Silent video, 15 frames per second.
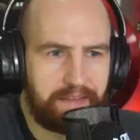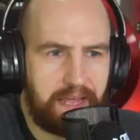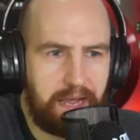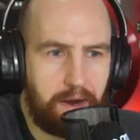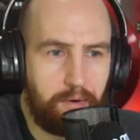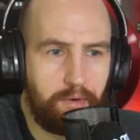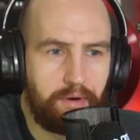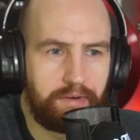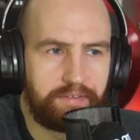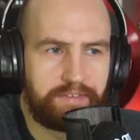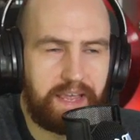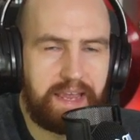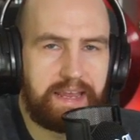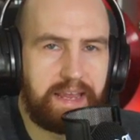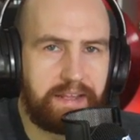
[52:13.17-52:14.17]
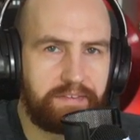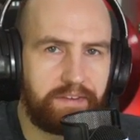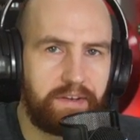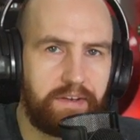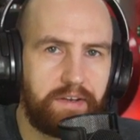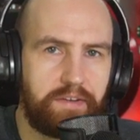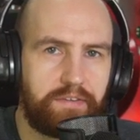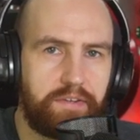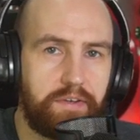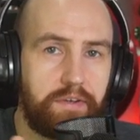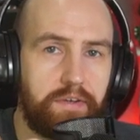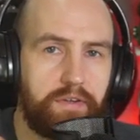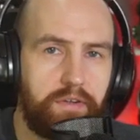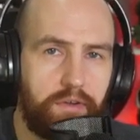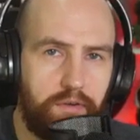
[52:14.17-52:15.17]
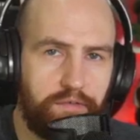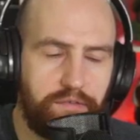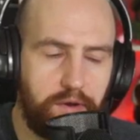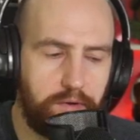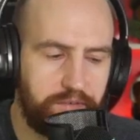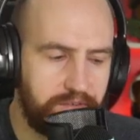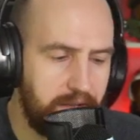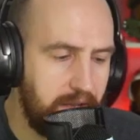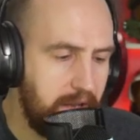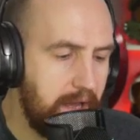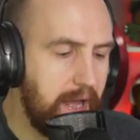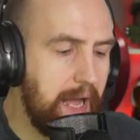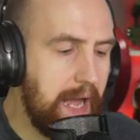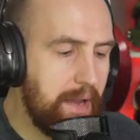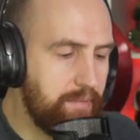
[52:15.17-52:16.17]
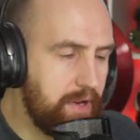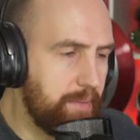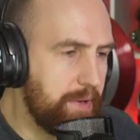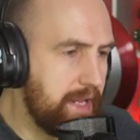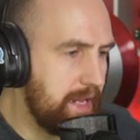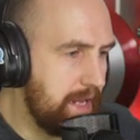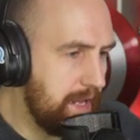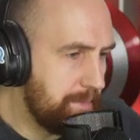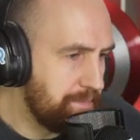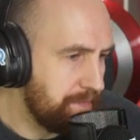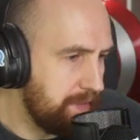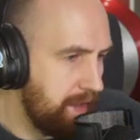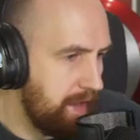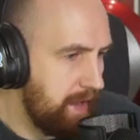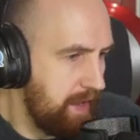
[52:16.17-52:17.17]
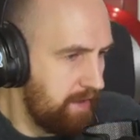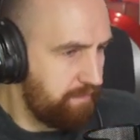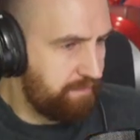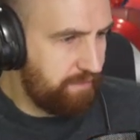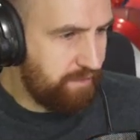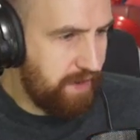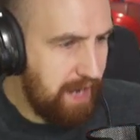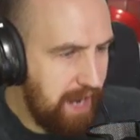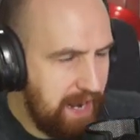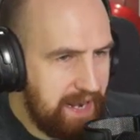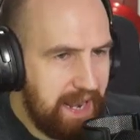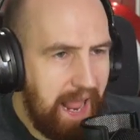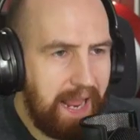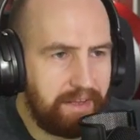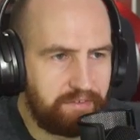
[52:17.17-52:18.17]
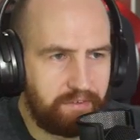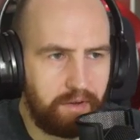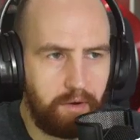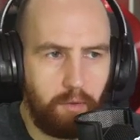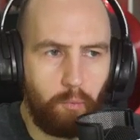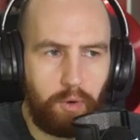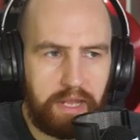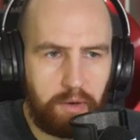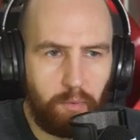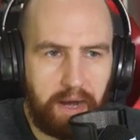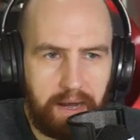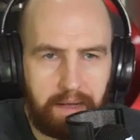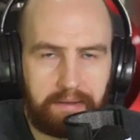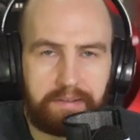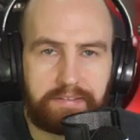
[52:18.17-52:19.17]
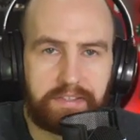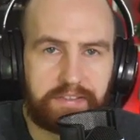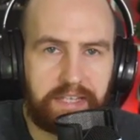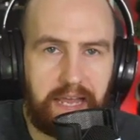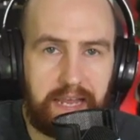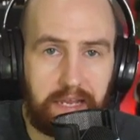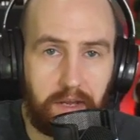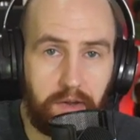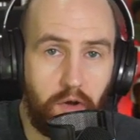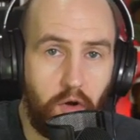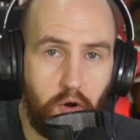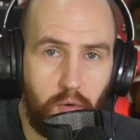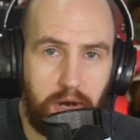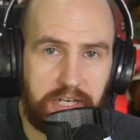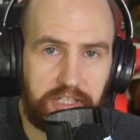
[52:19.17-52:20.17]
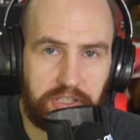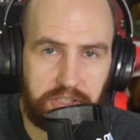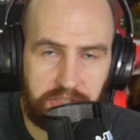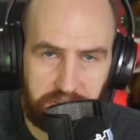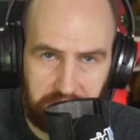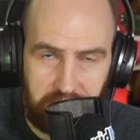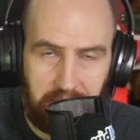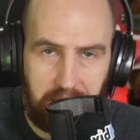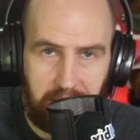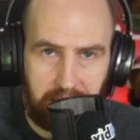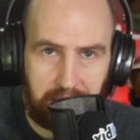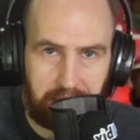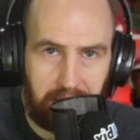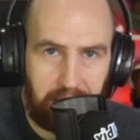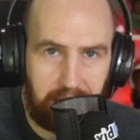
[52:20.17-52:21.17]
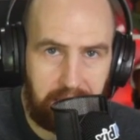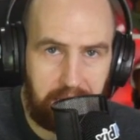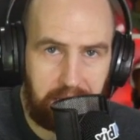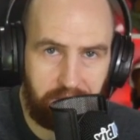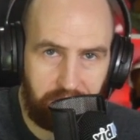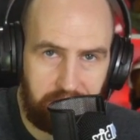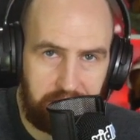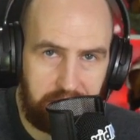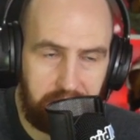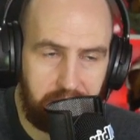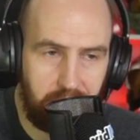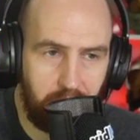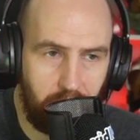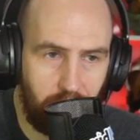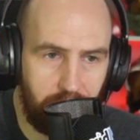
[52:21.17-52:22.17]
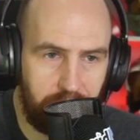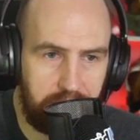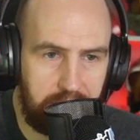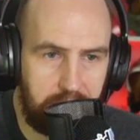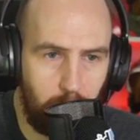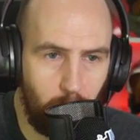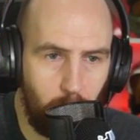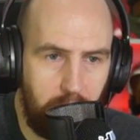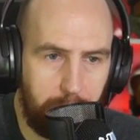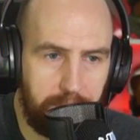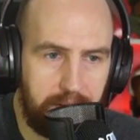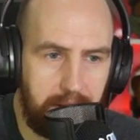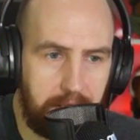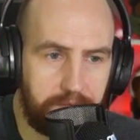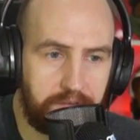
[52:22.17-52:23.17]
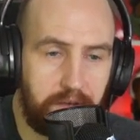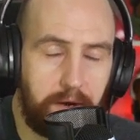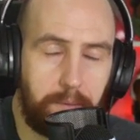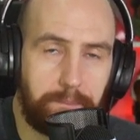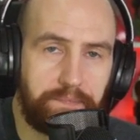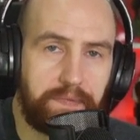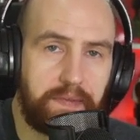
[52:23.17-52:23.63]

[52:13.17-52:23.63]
now take it to you folks. I'm going to be here uh, for the next wee while to take your questions live here on the webinar. So